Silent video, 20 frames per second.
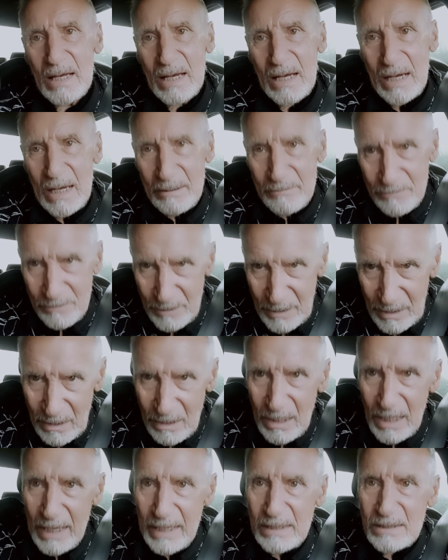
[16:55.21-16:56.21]
I've
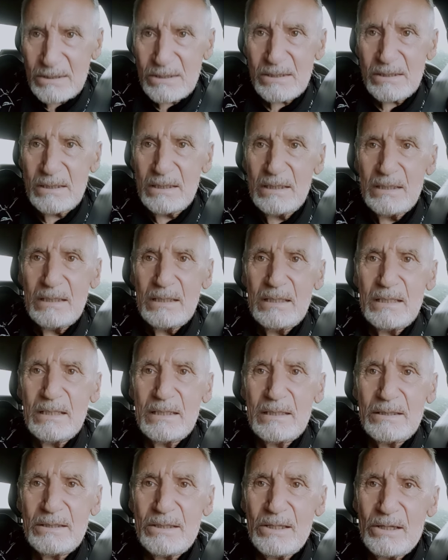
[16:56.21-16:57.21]
realized
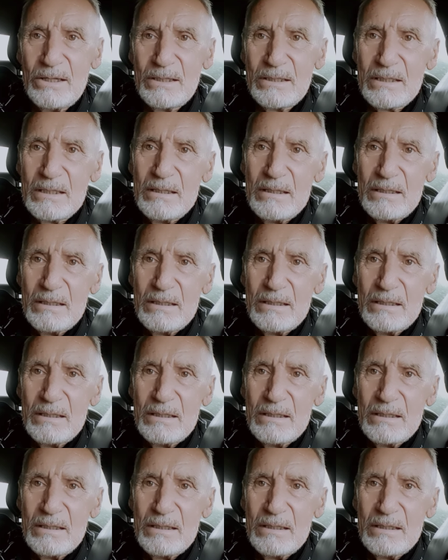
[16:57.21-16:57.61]
that